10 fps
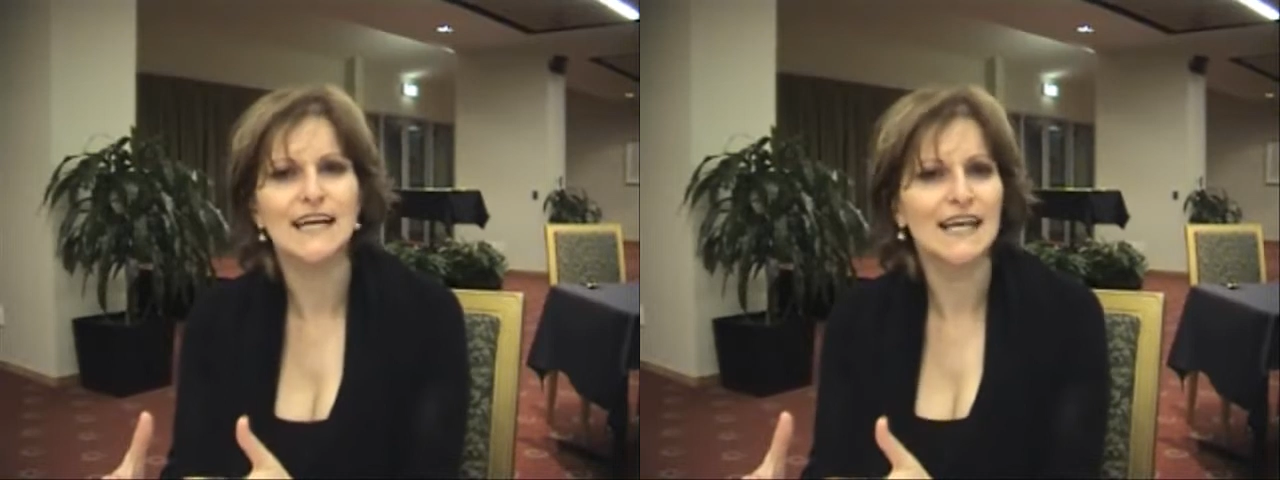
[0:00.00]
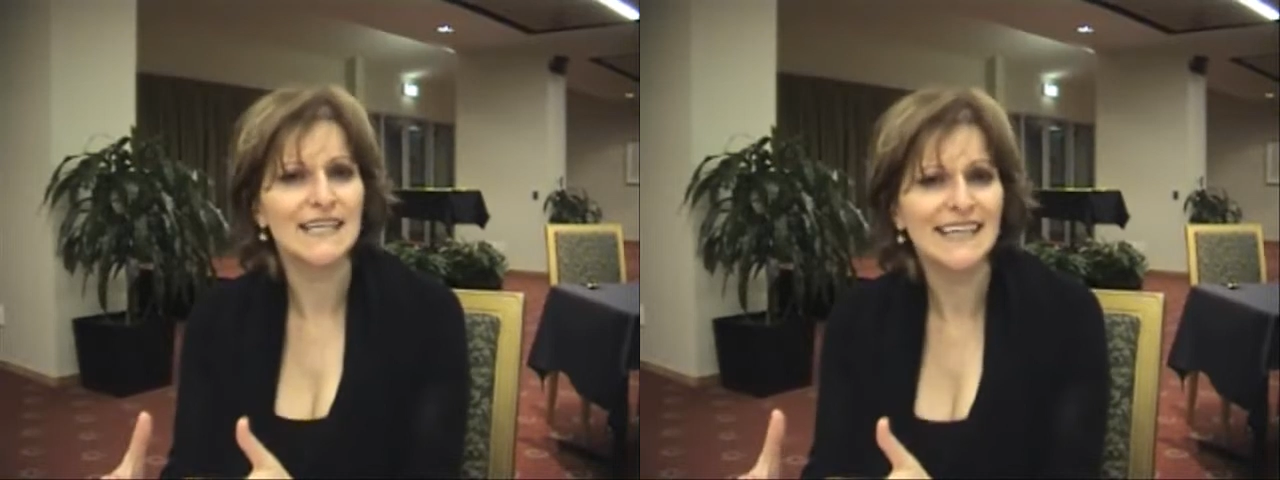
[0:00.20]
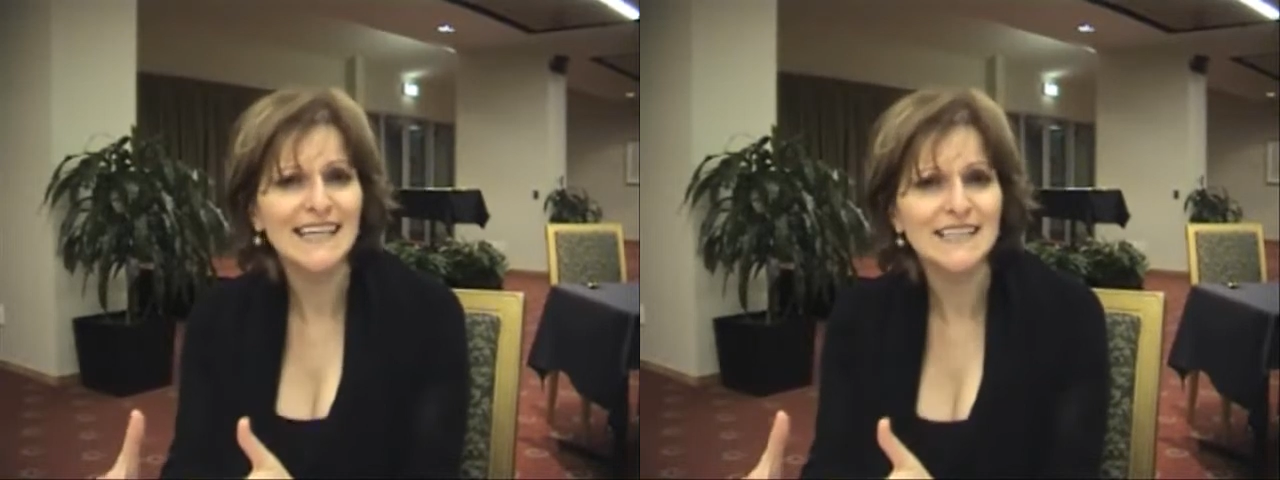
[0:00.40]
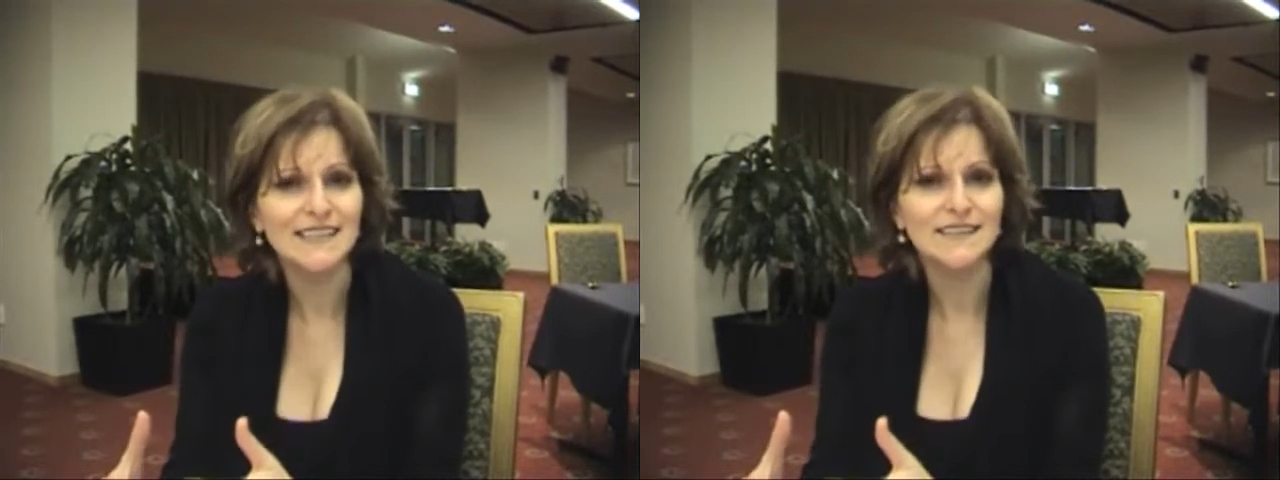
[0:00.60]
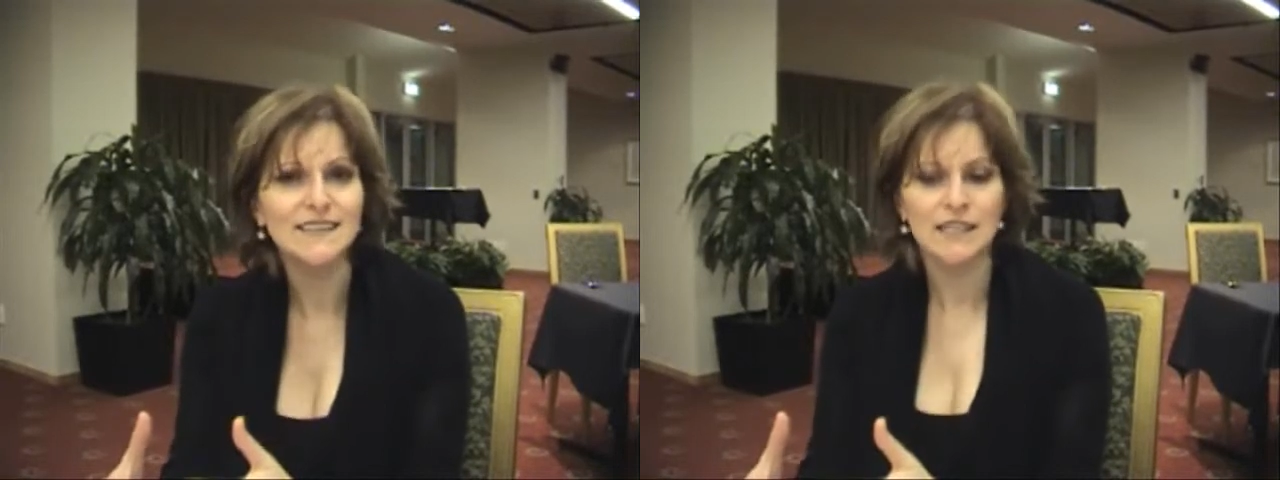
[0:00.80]
that I
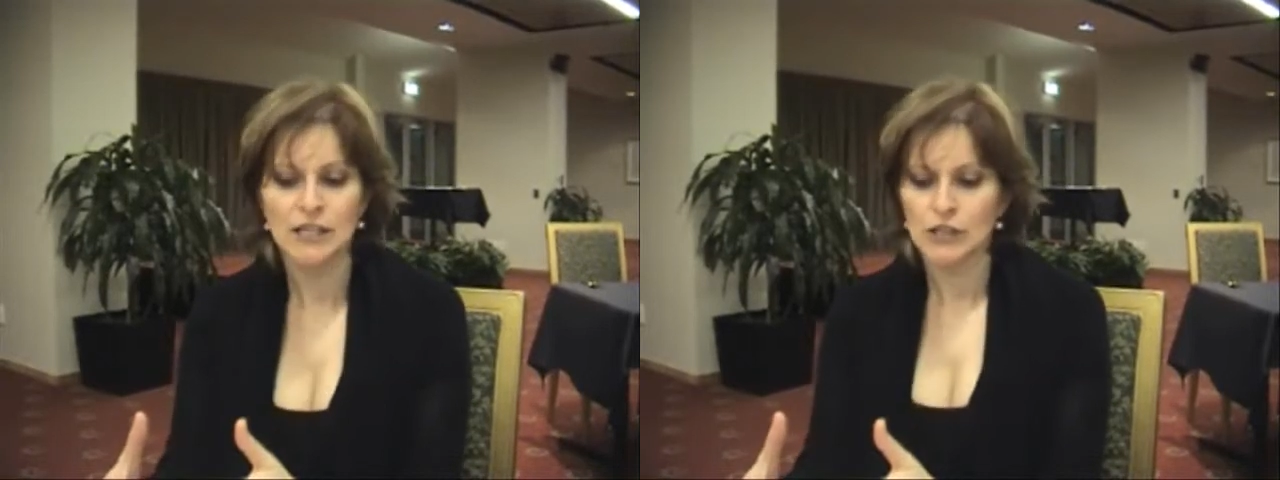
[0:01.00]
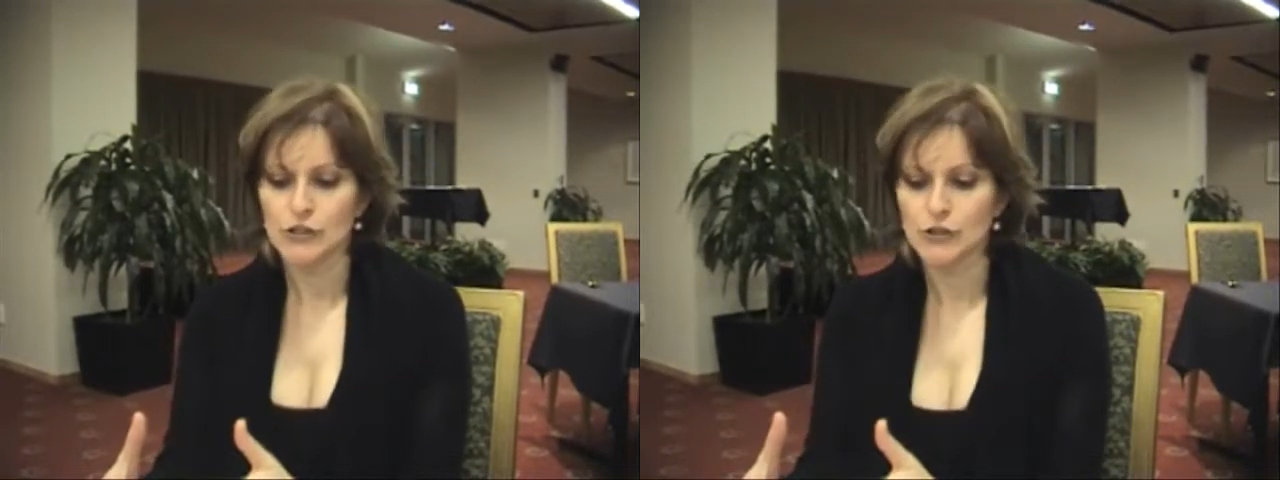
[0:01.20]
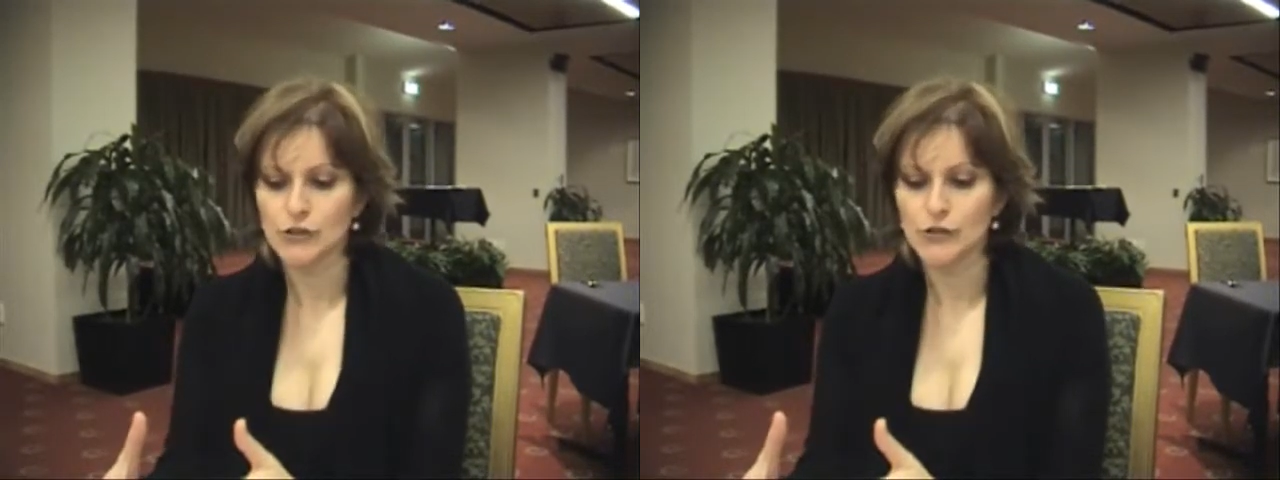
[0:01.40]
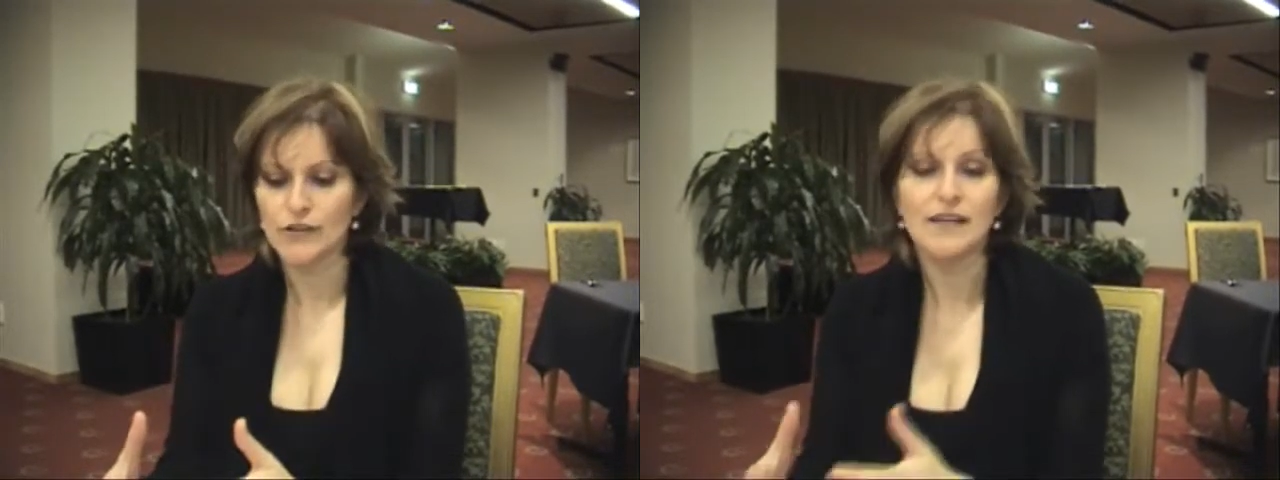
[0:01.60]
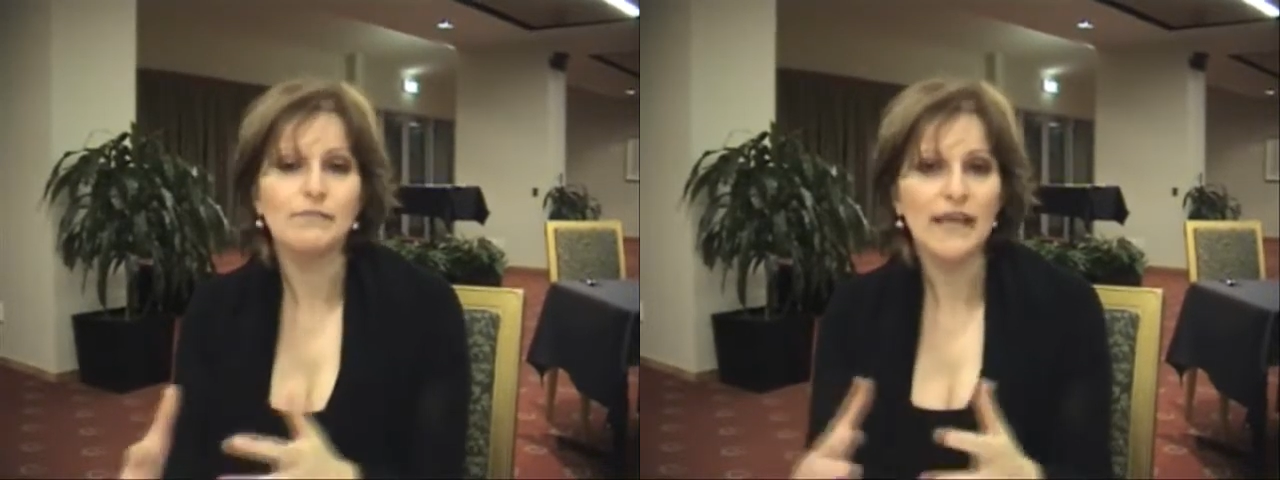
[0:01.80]
needed to
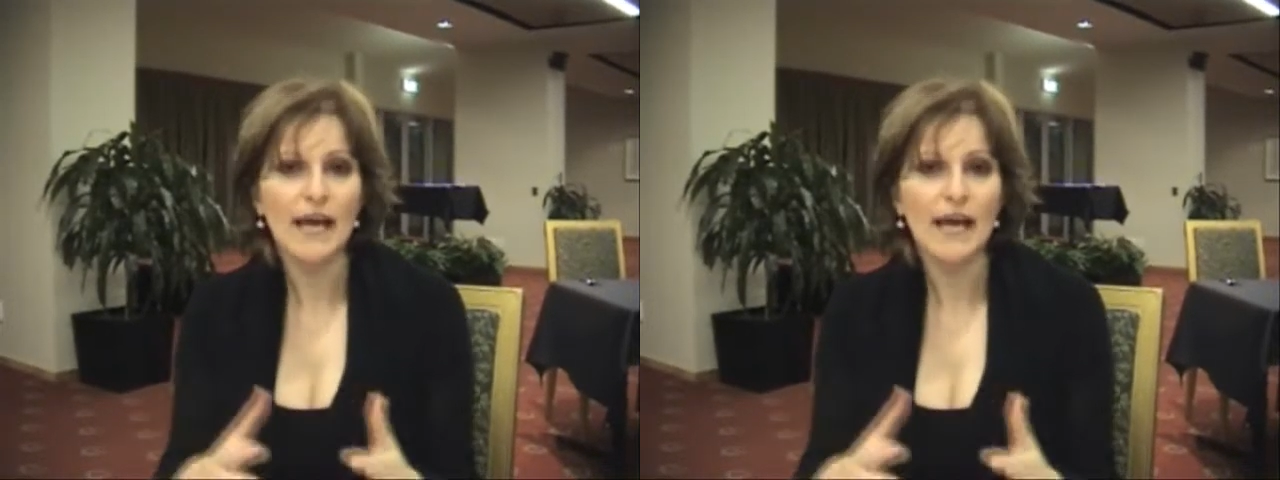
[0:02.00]
then